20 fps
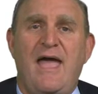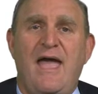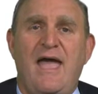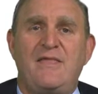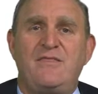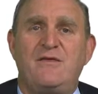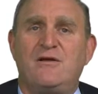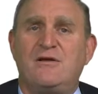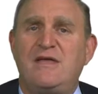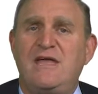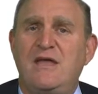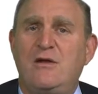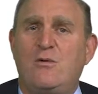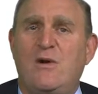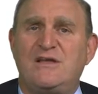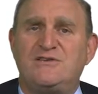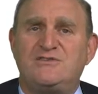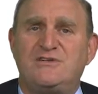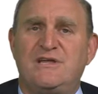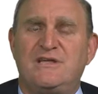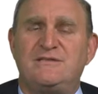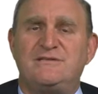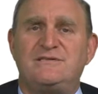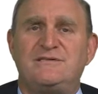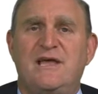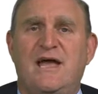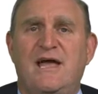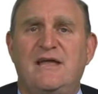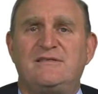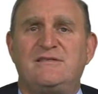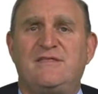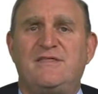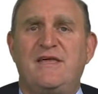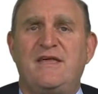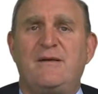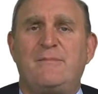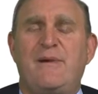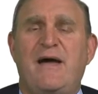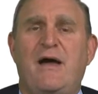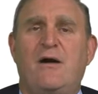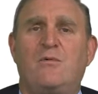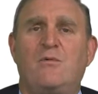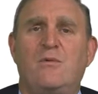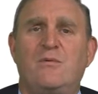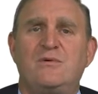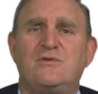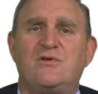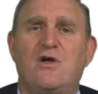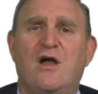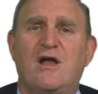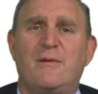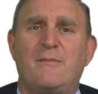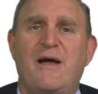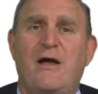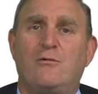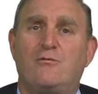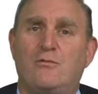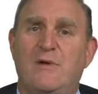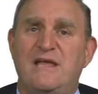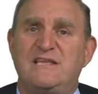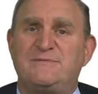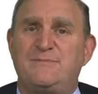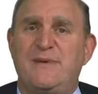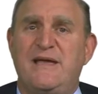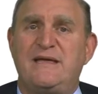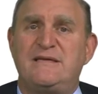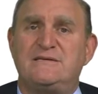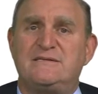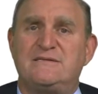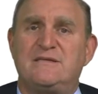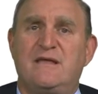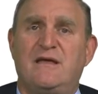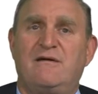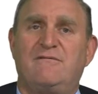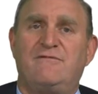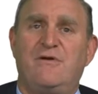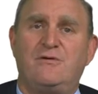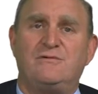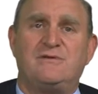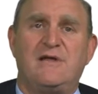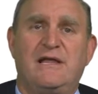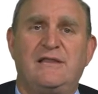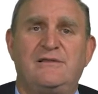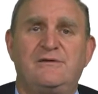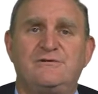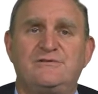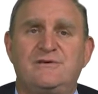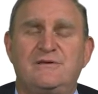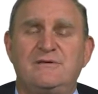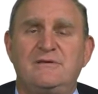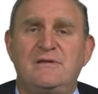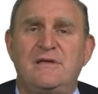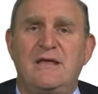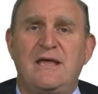And there are key questions uh, to think about when we talk about race based vote dilution.